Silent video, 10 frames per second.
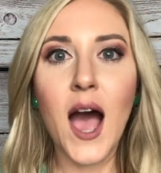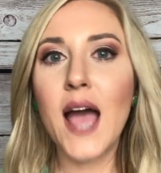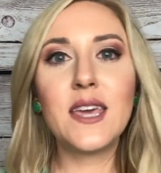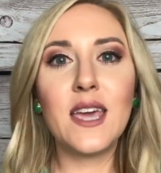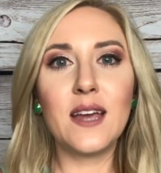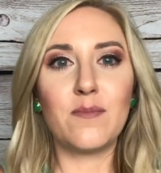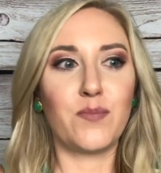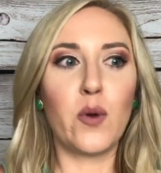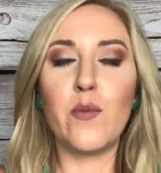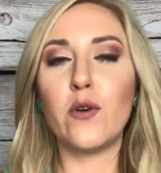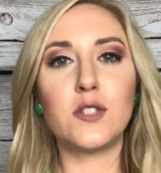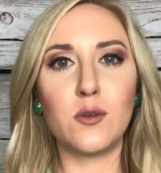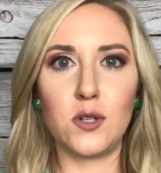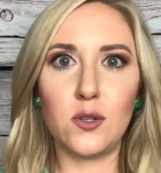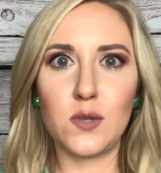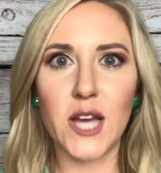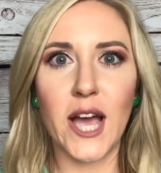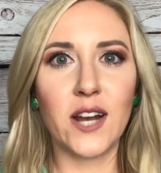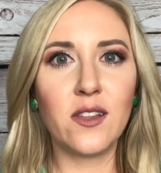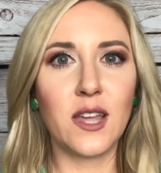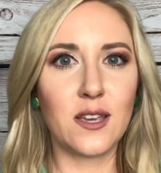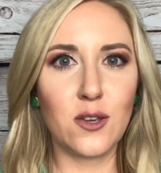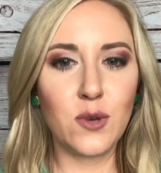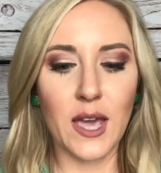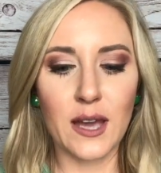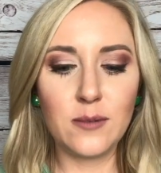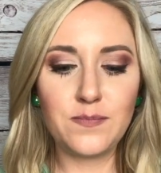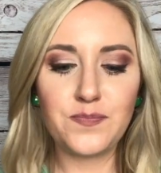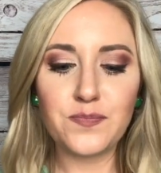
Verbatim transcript: I can't promote to a new title like you can.